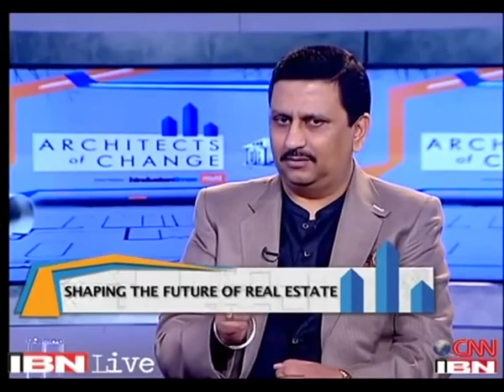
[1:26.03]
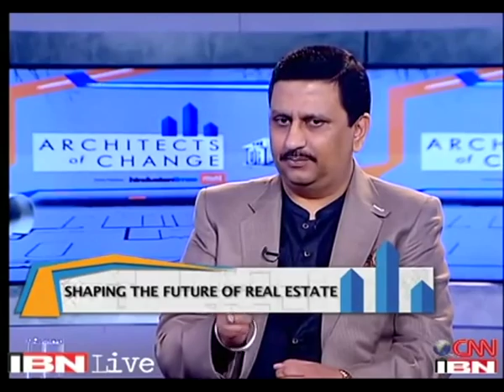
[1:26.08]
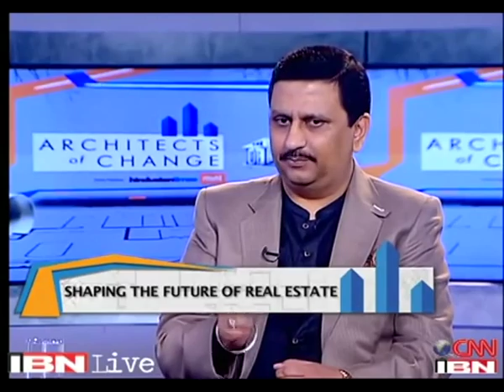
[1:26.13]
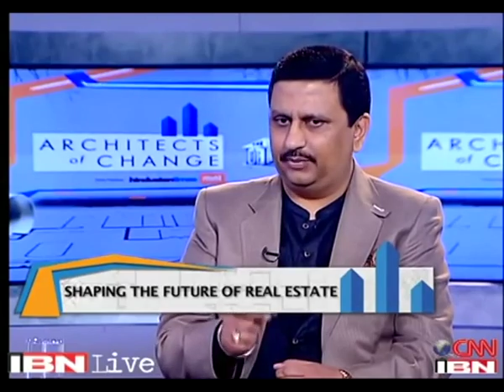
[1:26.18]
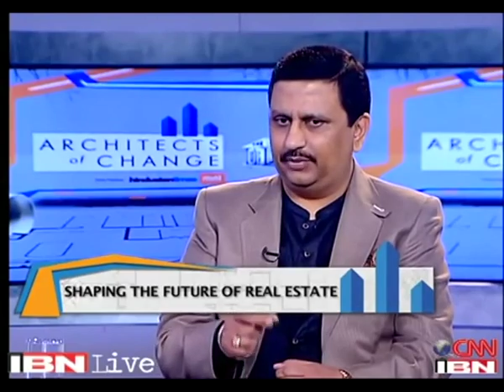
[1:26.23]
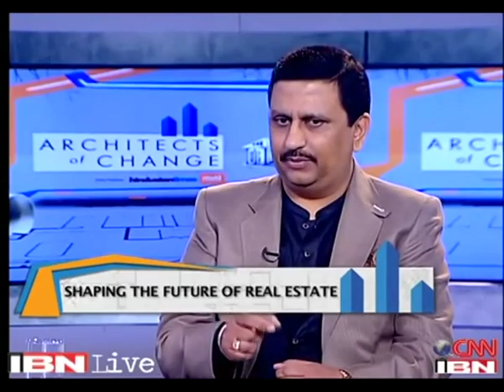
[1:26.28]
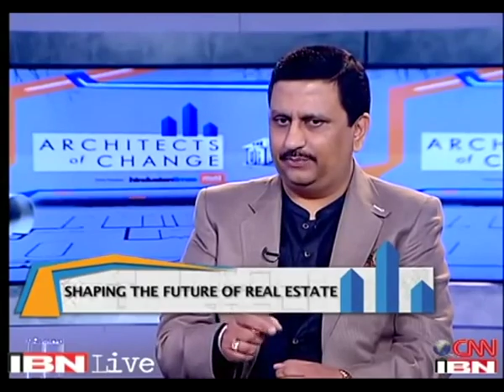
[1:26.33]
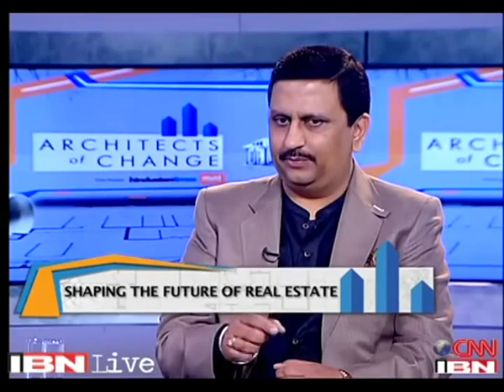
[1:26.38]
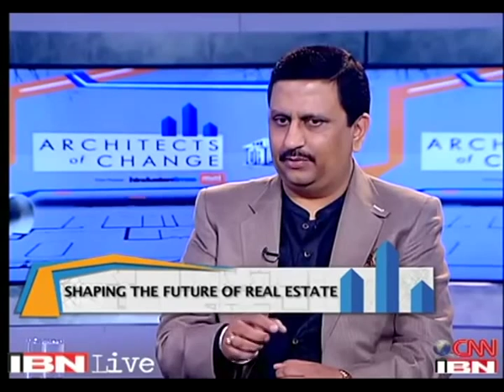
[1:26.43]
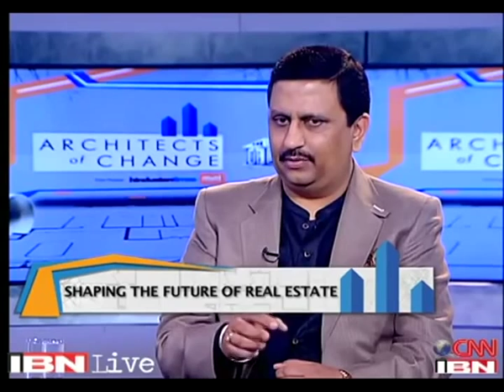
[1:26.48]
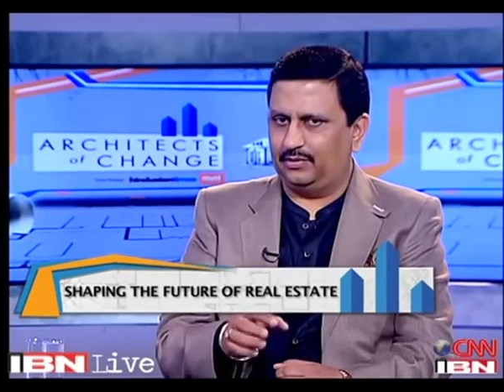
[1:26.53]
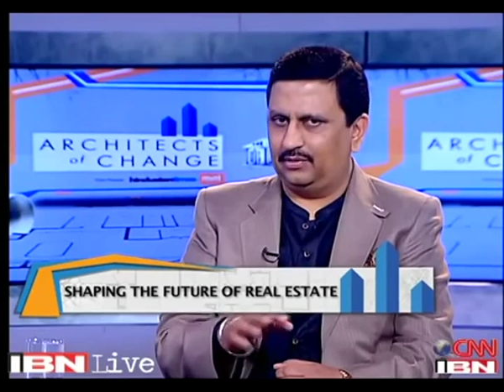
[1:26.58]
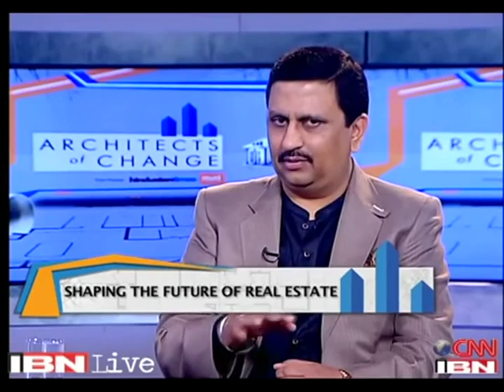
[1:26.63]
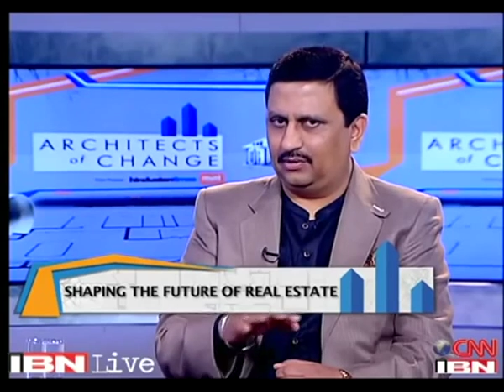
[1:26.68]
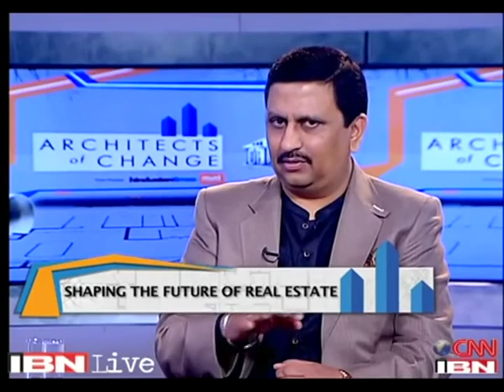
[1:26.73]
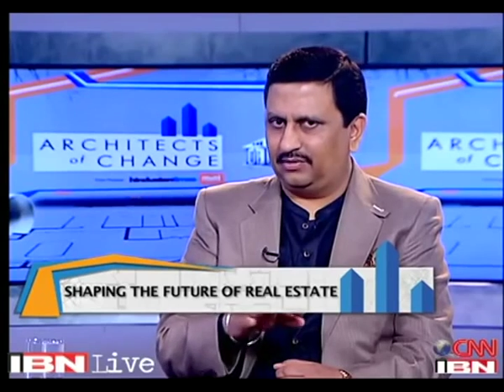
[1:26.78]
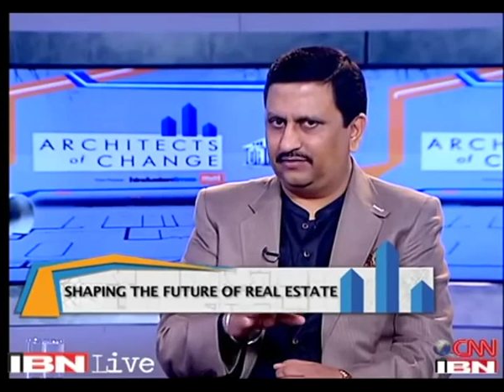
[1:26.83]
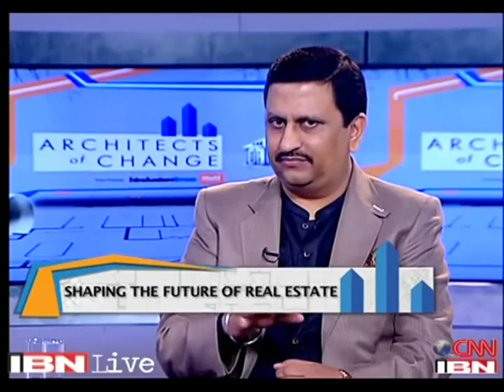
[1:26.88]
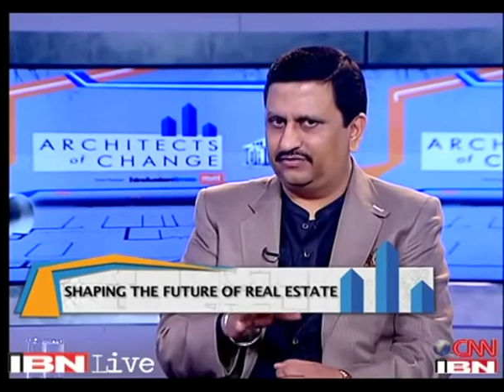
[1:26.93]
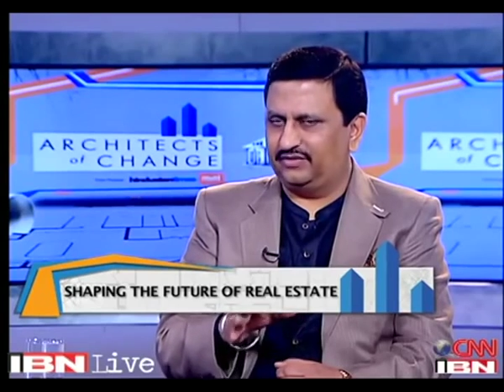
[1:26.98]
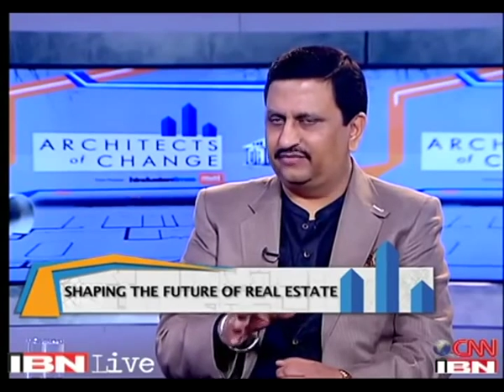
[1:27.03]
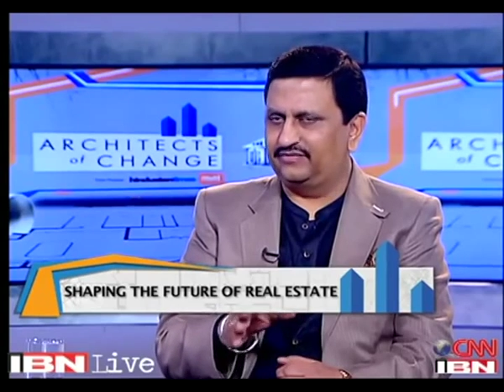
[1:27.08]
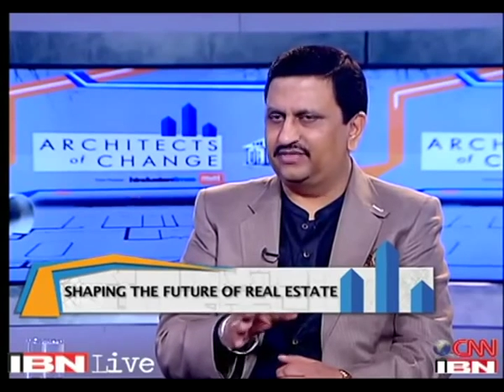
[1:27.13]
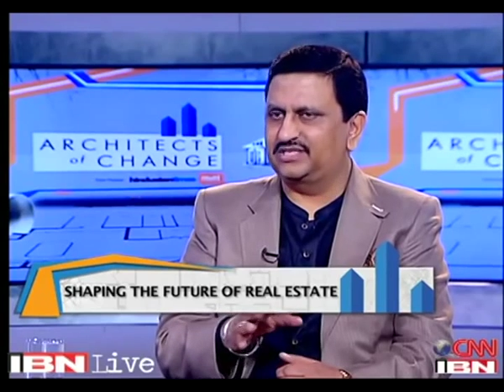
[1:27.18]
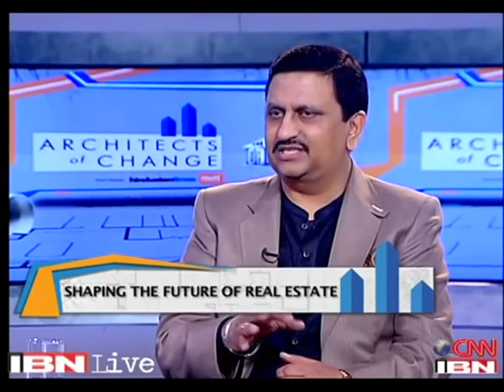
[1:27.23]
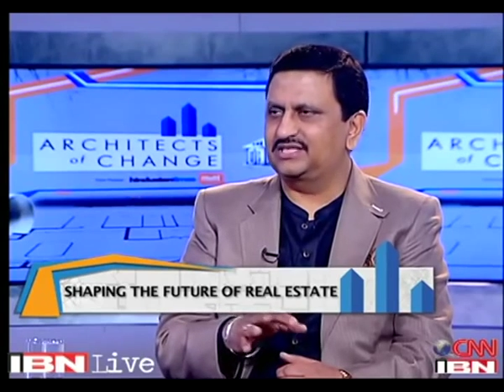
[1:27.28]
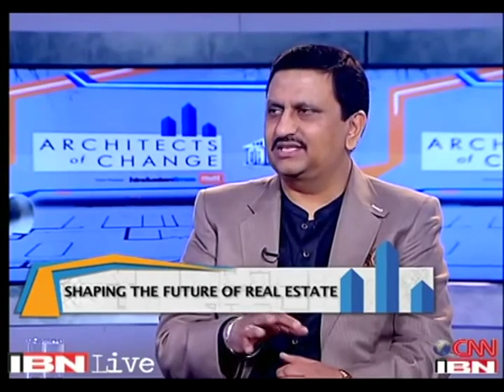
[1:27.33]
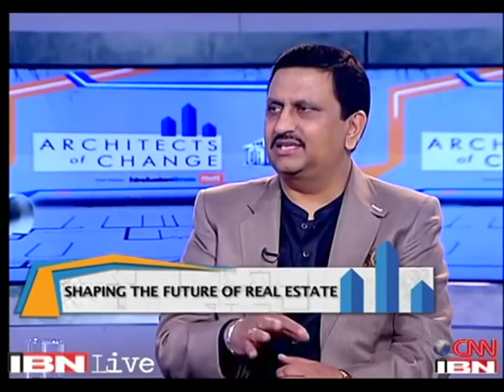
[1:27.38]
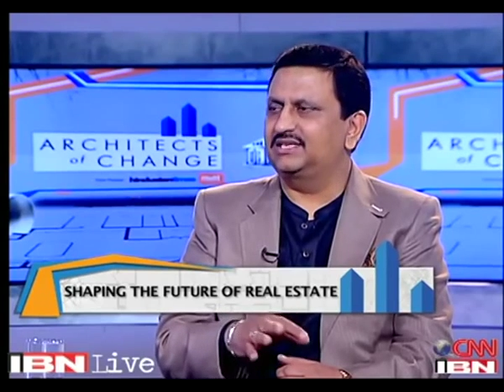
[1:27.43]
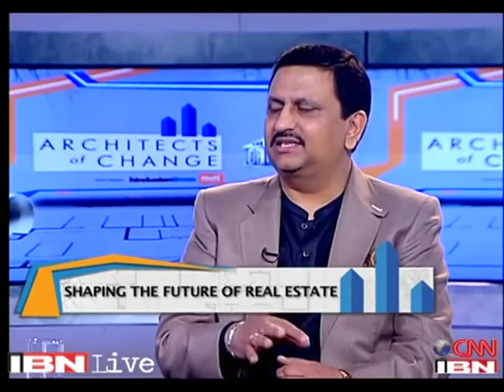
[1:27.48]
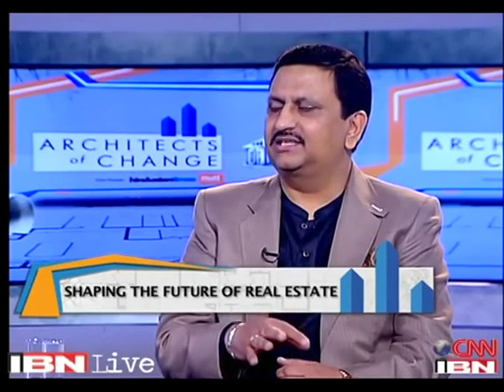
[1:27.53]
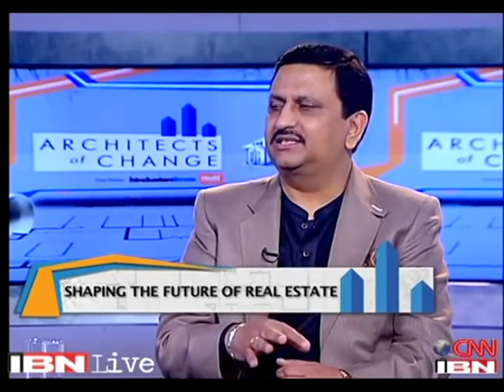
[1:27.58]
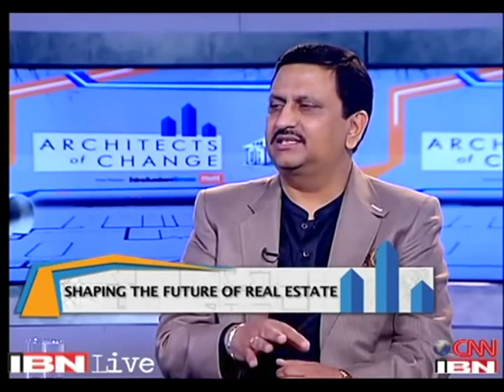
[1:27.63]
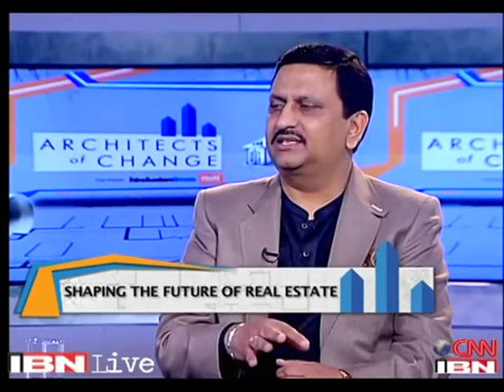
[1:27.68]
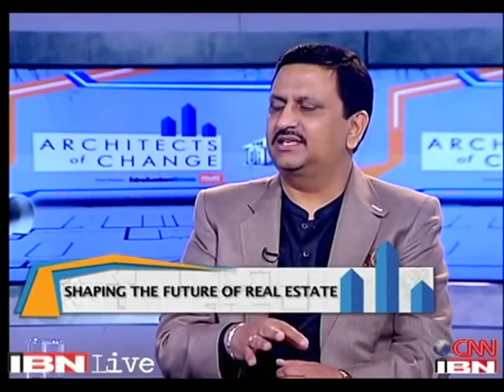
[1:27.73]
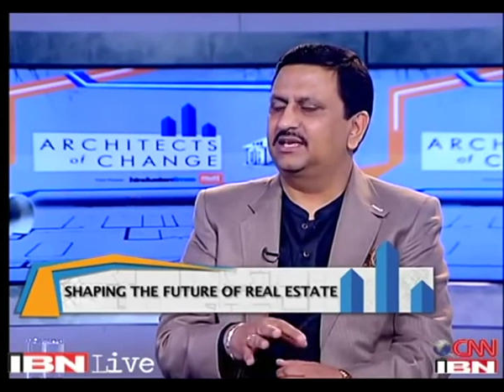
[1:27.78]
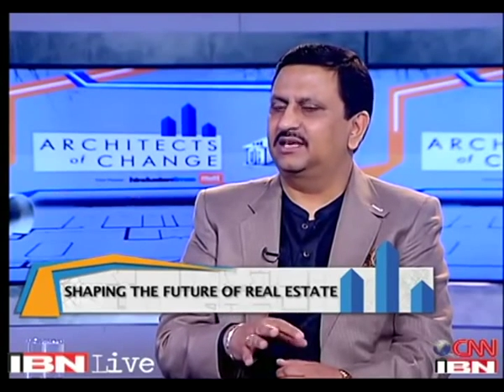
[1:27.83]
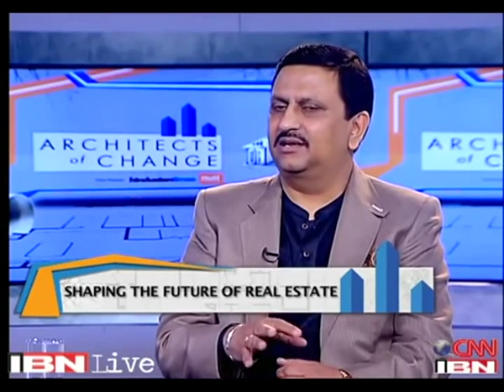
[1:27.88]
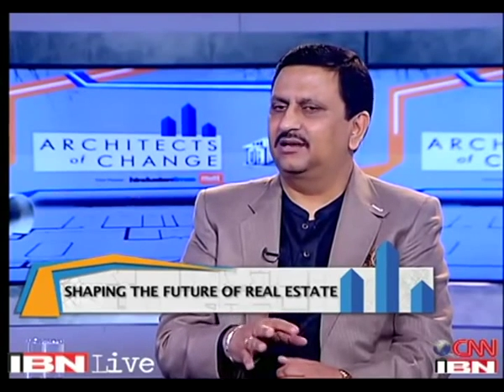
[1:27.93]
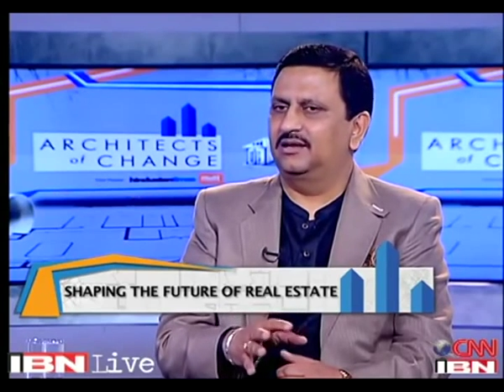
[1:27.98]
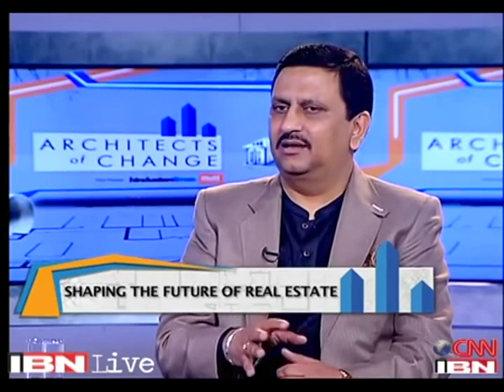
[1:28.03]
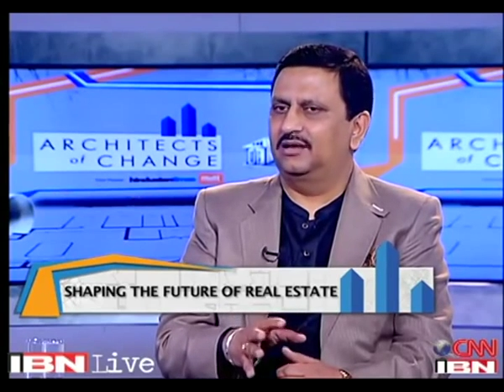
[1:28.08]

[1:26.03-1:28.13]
people of the vicinity,